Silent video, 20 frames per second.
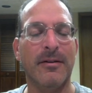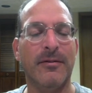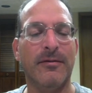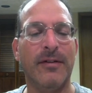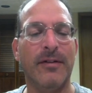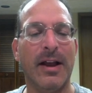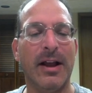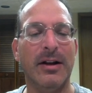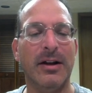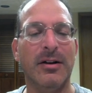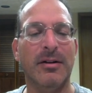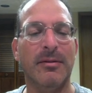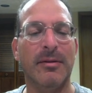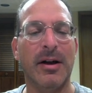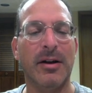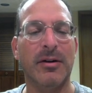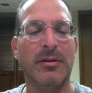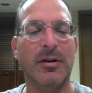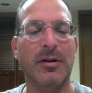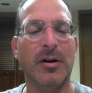fandom,
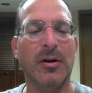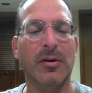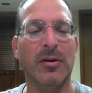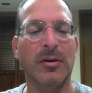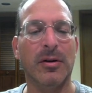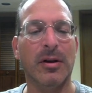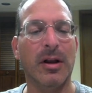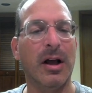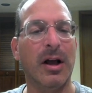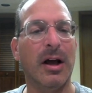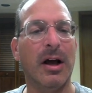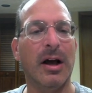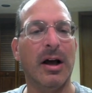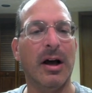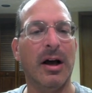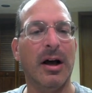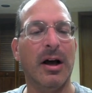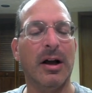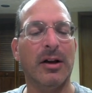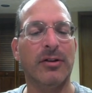I don't know.
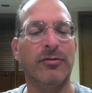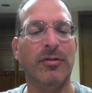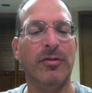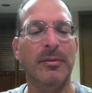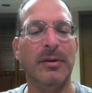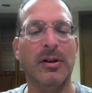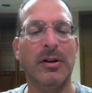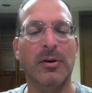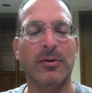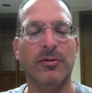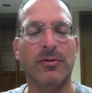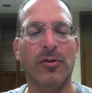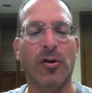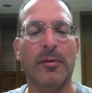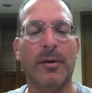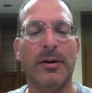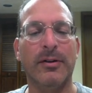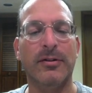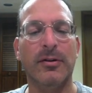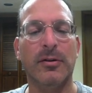Uh, close to home,
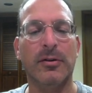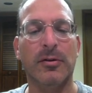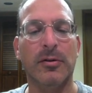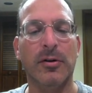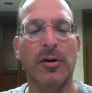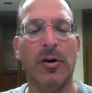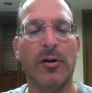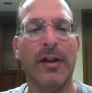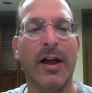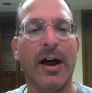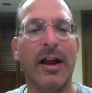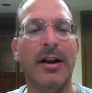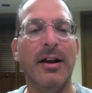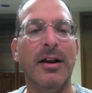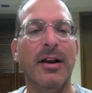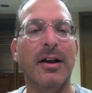I still don't know that.